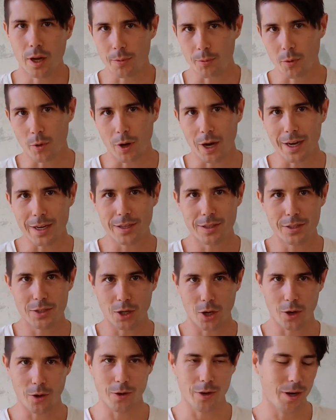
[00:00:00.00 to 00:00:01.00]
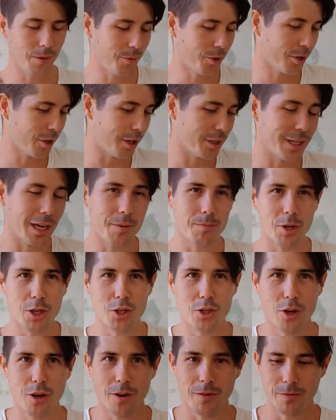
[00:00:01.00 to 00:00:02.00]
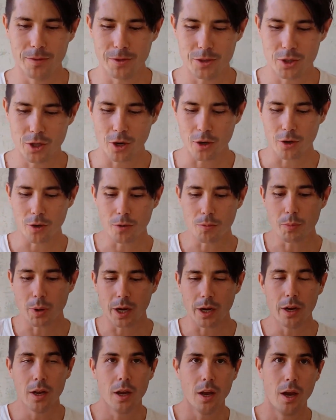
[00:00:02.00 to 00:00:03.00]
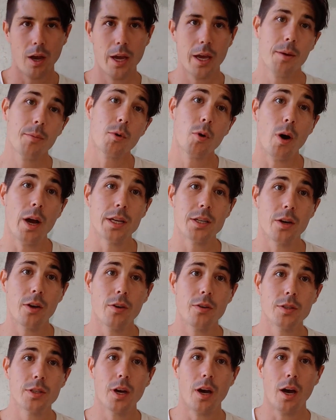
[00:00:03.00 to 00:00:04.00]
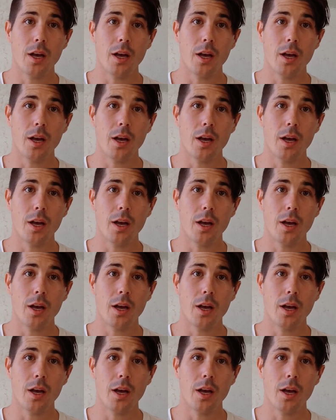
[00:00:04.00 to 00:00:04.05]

I'm quite toned. I'm not going to take my shirt off and show you, but I am quite toned.